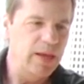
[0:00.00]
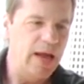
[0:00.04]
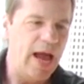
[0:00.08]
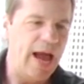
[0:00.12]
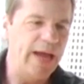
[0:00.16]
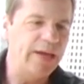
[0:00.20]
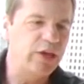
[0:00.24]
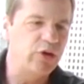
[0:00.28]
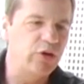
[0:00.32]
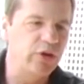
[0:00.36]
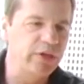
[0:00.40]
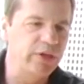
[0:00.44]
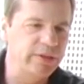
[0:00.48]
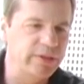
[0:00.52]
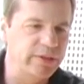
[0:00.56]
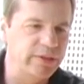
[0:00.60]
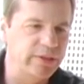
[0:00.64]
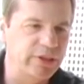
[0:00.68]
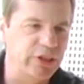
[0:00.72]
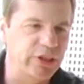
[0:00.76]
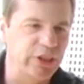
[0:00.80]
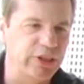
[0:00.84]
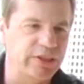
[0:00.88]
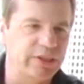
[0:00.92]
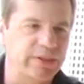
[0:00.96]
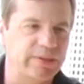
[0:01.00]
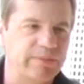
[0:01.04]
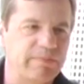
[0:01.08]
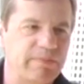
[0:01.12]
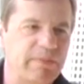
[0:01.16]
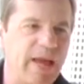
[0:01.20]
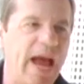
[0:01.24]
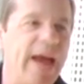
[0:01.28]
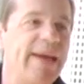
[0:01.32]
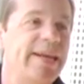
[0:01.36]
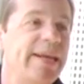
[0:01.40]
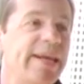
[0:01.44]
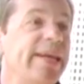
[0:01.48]
I couldn't just,
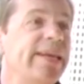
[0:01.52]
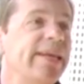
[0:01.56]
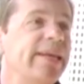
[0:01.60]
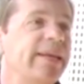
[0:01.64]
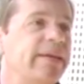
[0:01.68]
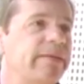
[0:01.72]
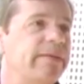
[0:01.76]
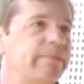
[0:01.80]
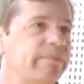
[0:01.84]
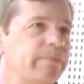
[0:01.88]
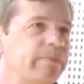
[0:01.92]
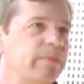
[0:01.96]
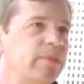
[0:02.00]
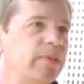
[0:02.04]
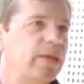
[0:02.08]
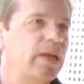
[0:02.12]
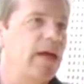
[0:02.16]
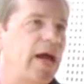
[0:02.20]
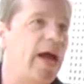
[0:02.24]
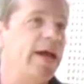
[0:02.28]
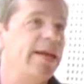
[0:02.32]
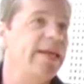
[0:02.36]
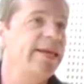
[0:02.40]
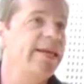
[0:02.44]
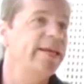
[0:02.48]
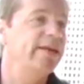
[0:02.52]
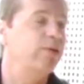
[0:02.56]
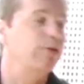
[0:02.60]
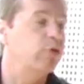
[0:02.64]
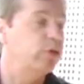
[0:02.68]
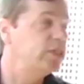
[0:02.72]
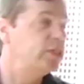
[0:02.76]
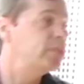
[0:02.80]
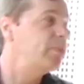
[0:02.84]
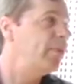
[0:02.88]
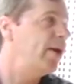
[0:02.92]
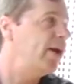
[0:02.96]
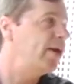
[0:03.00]
I needed a
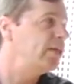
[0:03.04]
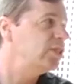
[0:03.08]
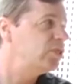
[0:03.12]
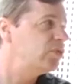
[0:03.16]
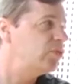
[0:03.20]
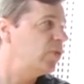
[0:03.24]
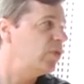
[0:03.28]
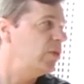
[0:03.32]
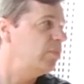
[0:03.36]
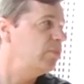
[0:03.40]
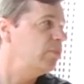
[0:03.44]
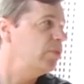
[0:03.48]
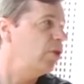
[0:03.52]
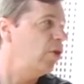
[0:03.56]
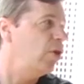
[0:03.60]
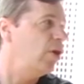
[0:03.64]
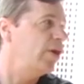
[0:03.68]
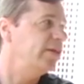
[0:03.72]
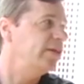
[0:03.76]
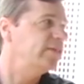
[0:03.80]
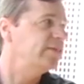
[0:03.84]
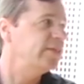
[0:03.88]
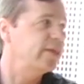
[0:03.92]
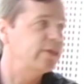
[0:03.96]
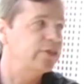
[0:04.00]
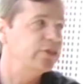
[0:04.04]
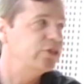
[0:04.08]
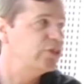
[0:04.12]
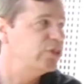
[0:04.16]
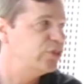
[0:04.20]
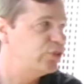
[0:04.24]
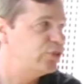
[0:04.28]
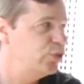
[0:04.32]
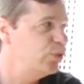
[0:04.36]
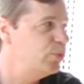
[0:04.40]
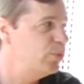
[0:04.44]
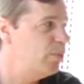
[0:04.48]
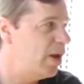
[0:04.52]
response from the audience. I couldn't
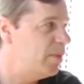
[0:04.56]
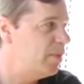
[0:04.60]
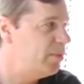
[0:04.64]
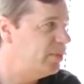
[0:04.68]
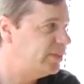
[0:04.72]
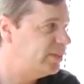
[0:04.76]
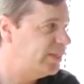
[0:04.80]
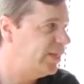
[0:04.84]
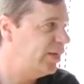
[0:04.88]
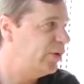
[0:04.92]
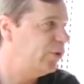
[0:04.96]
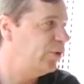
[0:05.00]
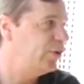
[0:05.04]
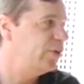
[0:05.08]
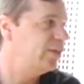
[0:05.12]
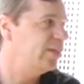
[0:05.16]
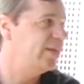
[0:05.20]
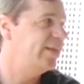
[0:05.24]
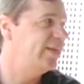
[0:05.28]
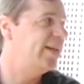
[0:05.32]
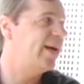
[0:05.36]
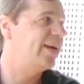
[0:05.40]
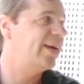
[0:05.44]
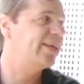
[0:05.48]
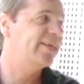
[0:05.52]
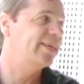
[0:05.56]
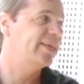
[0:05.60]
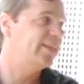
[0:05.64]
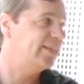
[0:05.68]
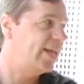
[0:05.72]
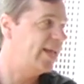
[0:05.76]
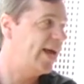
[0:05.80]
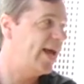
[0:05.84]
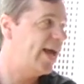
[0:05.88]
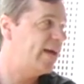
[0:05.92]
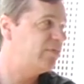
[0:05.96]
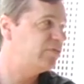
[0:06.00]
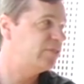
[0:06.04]
just do my material and not get
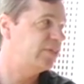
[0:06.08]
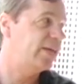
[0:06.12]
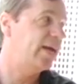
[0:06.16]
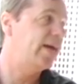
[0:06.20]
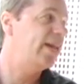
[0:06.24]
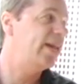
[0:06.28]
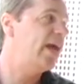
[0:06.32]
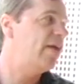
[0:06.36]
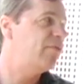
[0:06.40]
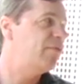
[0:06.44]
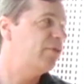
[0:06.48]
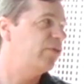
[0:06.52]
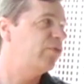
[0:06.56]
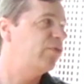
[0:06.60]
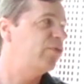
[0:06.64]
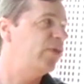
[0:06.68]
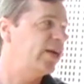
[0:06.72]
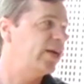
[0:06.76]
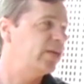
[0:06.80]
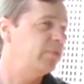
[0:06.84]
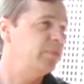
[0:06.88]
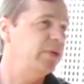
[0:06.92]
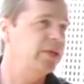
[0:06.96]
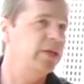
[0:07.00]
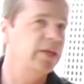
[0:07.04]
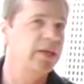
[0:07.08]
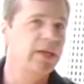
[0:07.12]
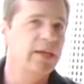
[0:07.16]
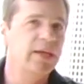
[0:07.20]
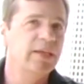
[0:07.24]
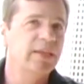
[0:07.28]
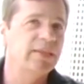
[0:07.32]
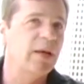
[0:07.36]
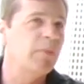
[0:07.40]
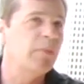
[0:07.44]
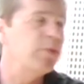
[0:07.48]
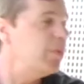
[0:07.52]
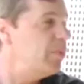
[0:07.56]
laughs and not have it affect me.
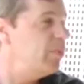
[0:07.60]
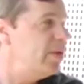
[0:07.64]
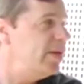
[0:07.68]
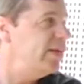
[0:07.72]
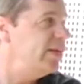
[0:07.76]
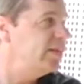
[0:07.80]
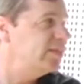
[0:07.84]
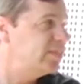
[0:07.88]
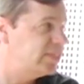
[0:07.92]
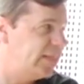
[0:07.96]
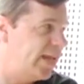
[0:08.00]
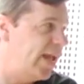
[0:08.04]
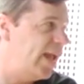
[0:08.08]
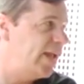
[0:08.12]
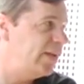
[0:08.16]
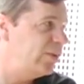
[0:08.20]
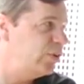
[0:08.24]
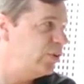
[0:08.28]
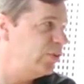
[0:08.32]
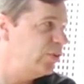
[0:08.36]
Some comedians can